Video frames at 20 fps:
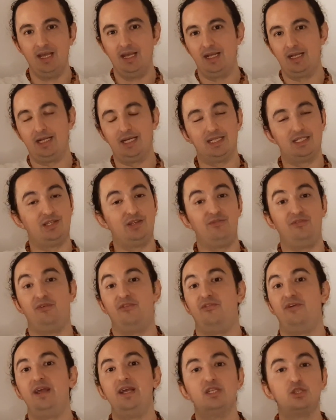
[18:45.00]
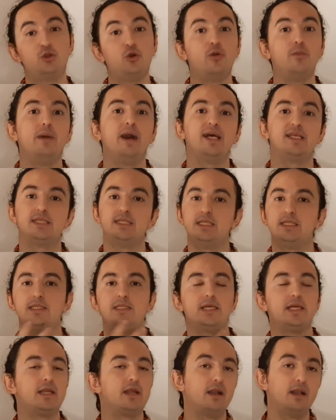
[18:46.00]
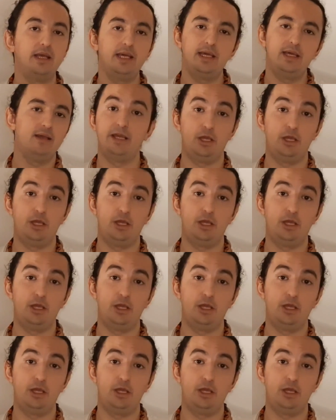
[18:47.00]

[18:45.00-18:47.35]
Because if a thing is going mess internally,